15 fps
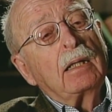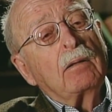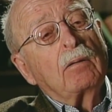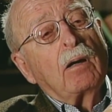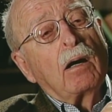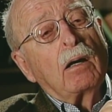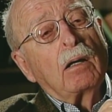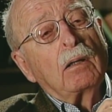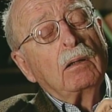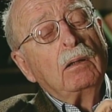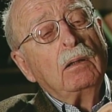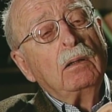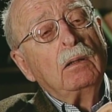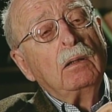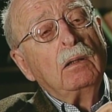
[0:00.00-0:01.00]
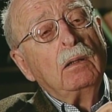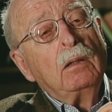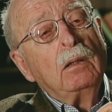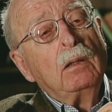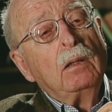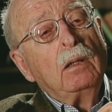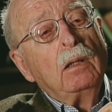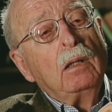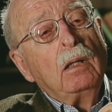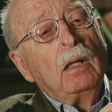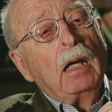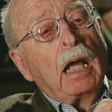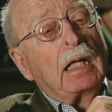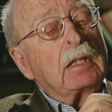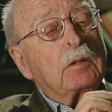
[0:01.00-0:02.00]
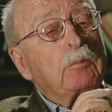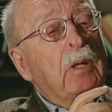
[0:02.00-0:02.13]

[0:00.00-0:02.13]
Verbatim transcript: there are, and as